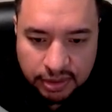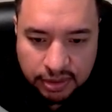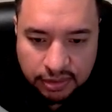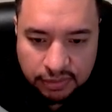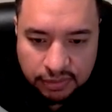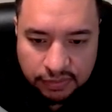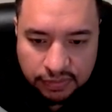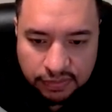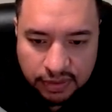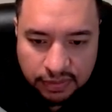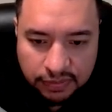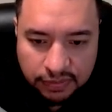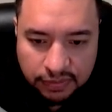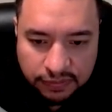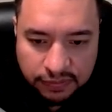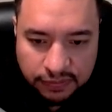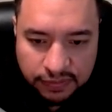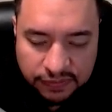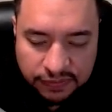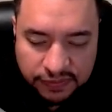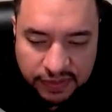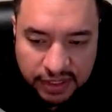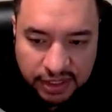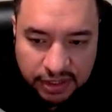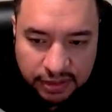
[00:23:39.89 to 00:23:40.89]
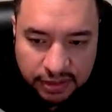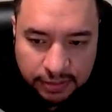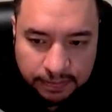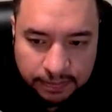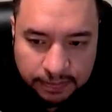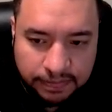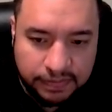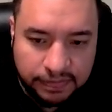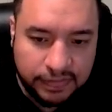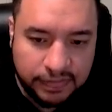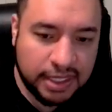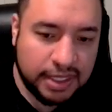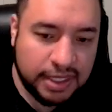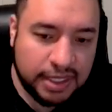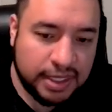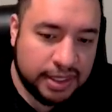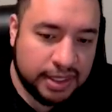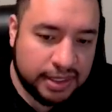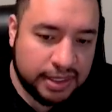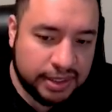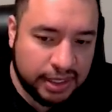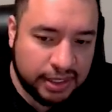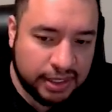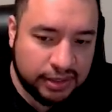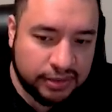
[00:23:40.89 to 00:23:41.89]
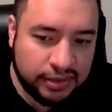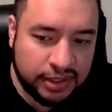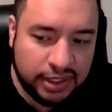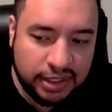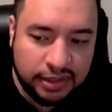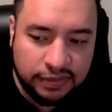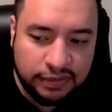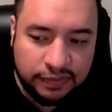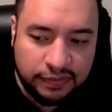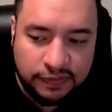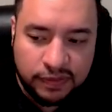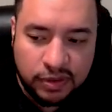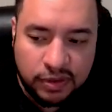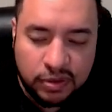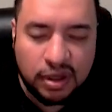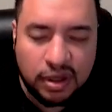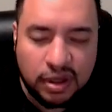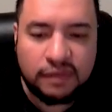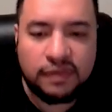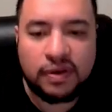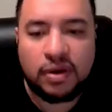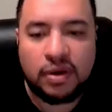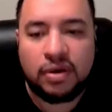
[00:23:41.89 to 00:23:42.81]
of 50. Now, if you have